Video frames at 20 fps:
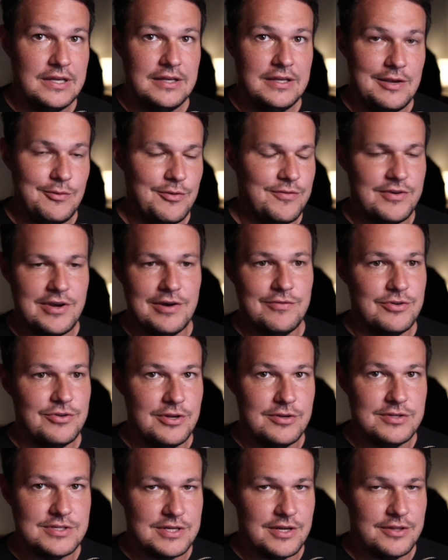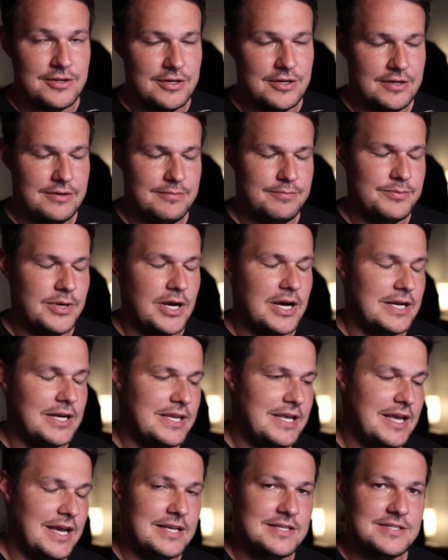And we've covered those in other
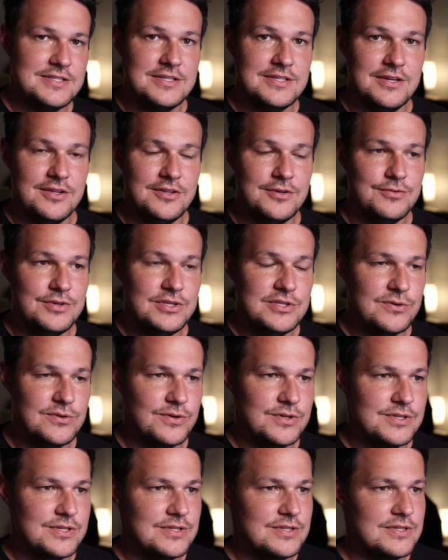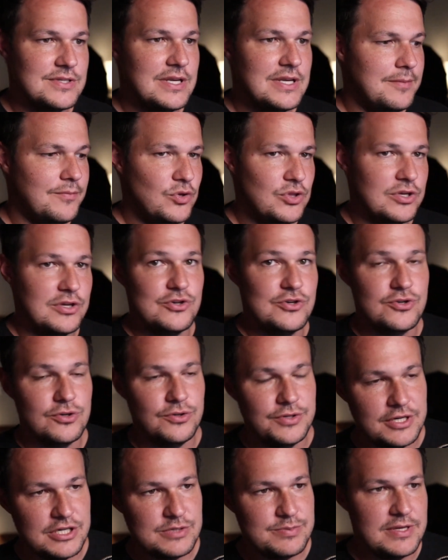podcasts and other resources with
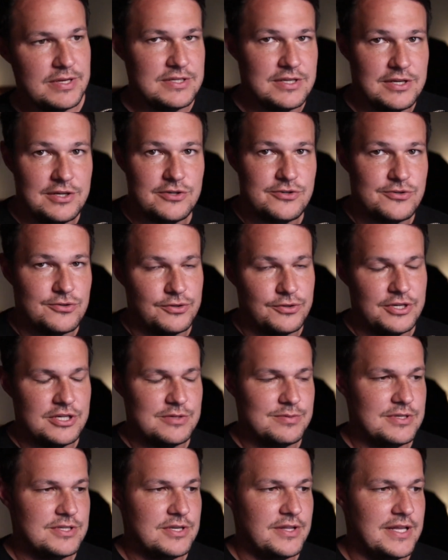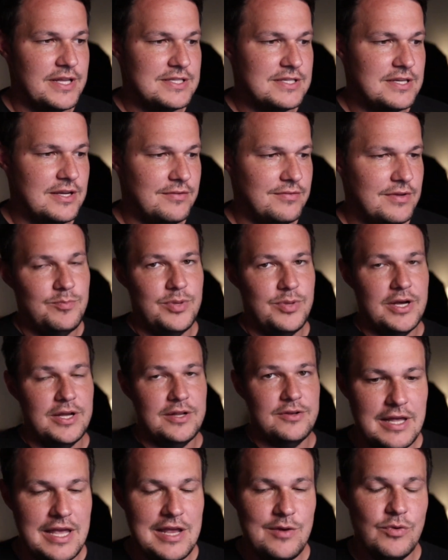controlled airspace, uncontrolled airspace, all that stuff. But
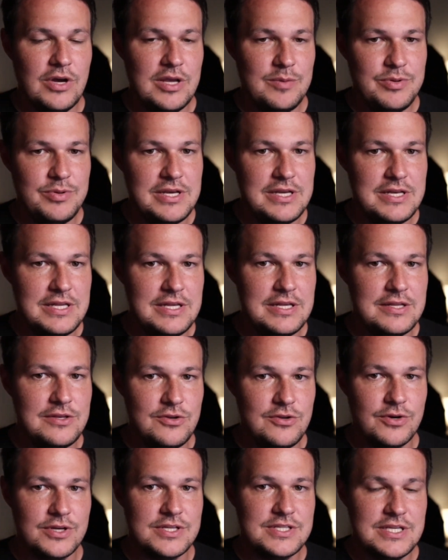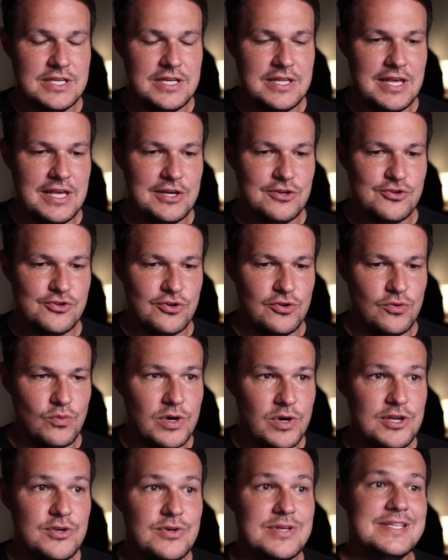NYPD, New York City, they control
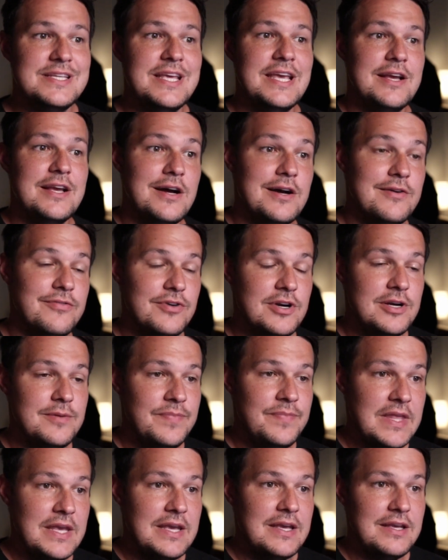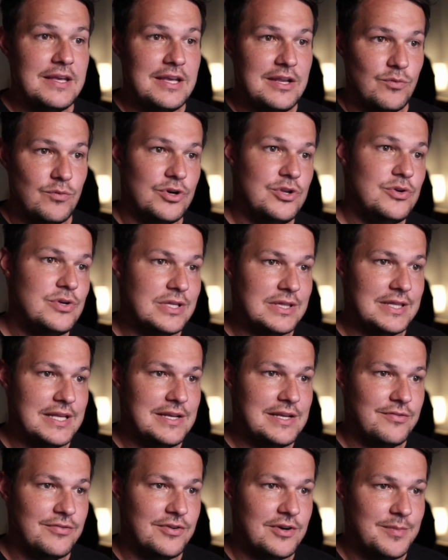where you can take off from and where you can
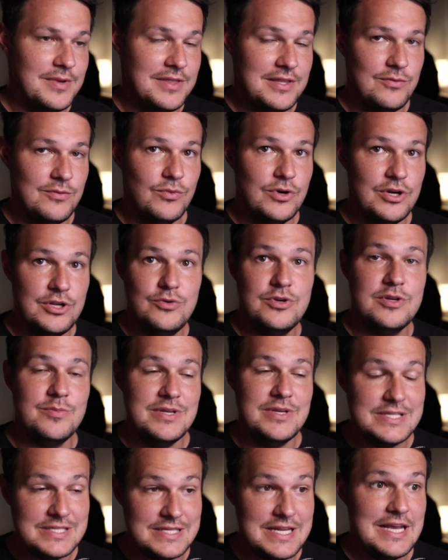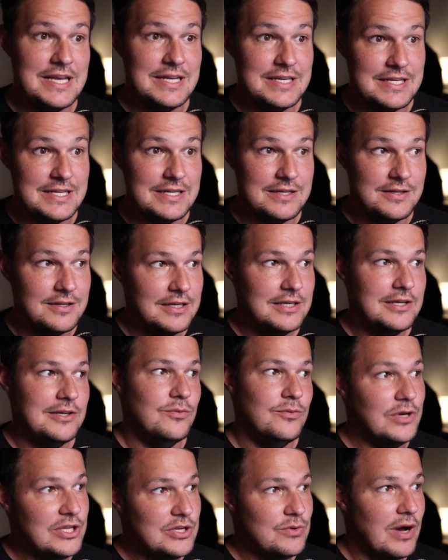land from, and then where you can be standing
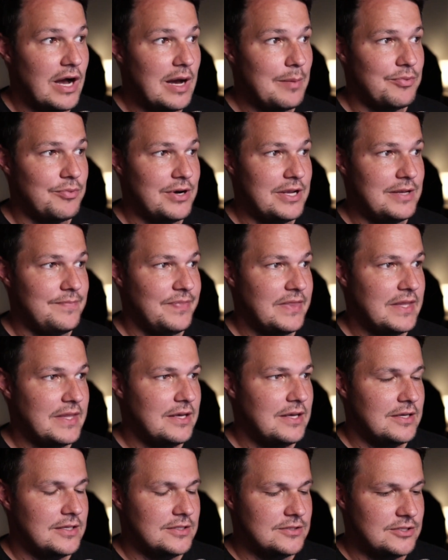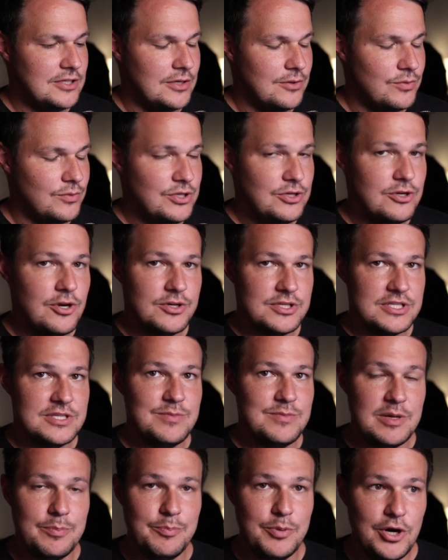when you operate. So when you go to
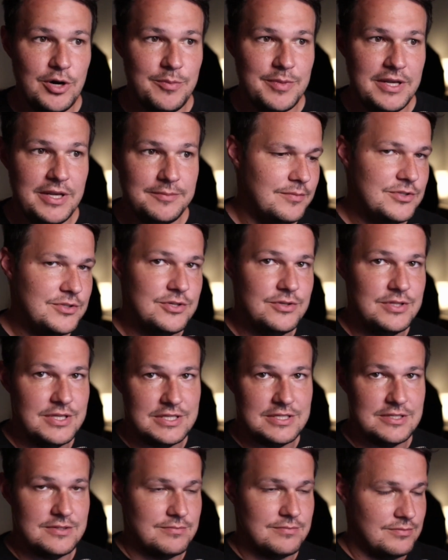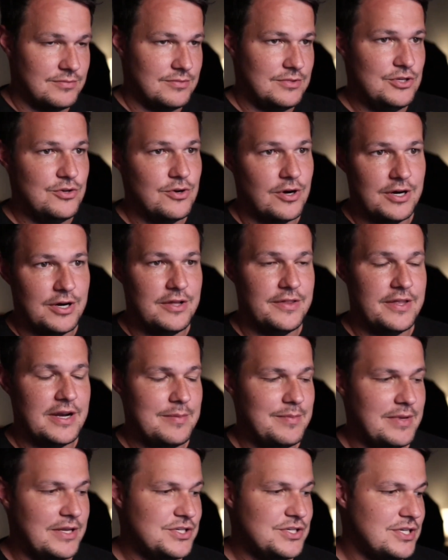submit a permit to this URL that I
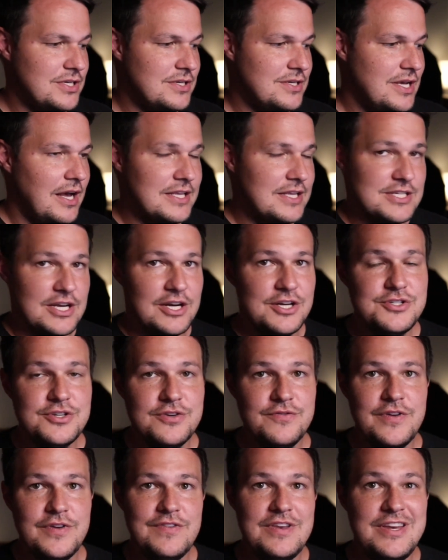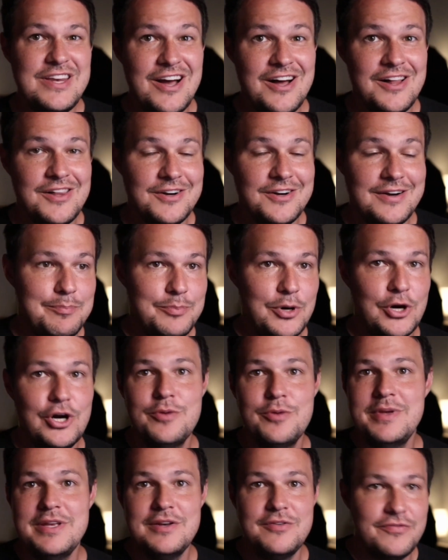mentioned, that's $150
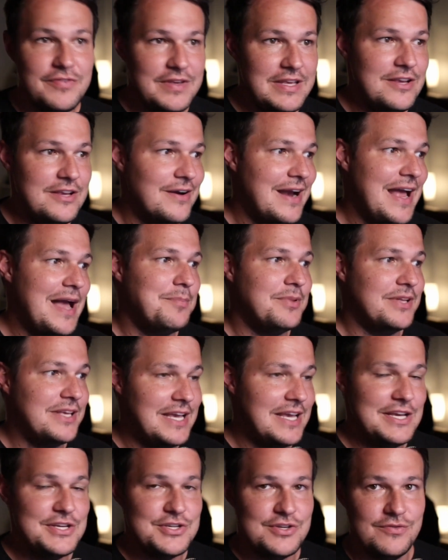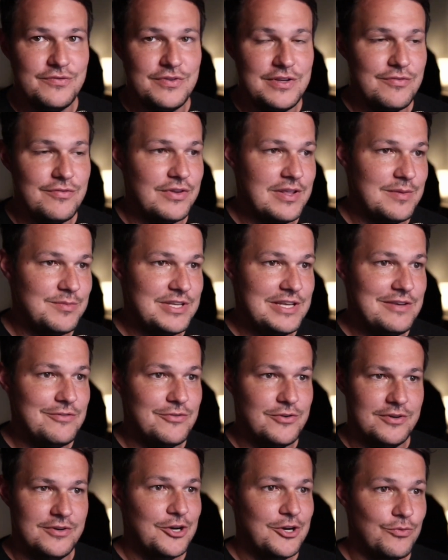permit fee or application fee for them to
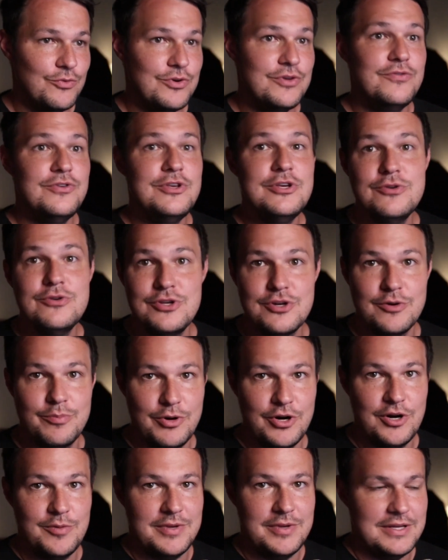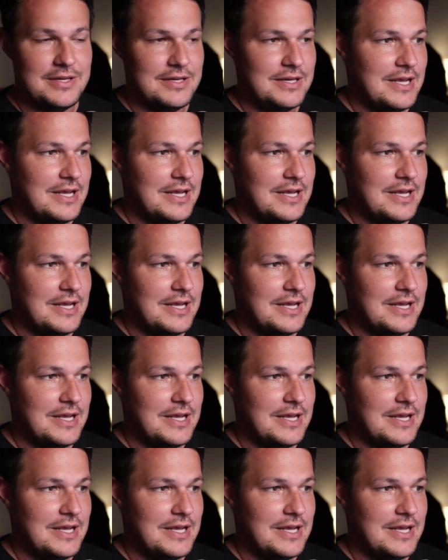even review your permit